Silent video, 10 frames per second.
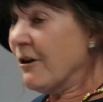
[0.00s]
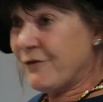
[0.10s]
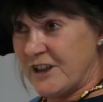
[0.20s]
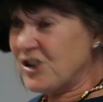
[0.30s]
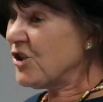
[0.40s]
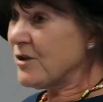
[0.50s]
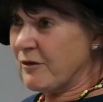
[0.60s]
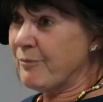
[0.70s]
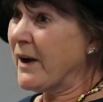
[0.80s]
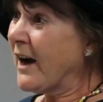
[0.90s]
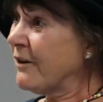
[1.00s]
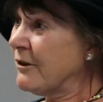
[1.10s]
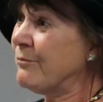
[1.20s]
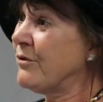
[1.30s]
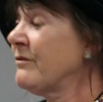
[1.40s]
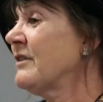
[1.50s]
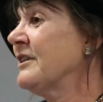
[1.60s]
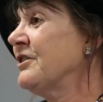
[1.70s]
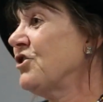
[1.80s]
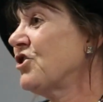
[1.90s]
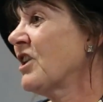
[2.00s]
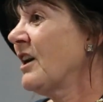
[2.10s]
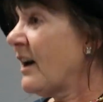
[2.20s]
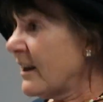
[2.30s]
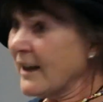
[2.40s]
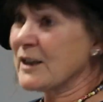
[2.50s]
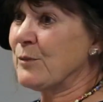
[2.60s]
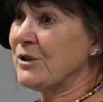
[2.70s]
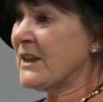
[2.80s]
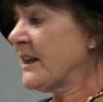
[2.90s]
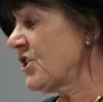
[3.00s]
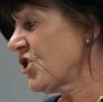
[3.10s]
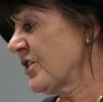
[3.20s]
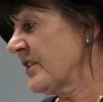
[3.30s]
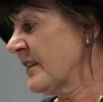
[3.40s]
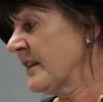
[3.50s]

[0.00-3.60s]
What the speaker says: for issues of power and privilege and exploitation.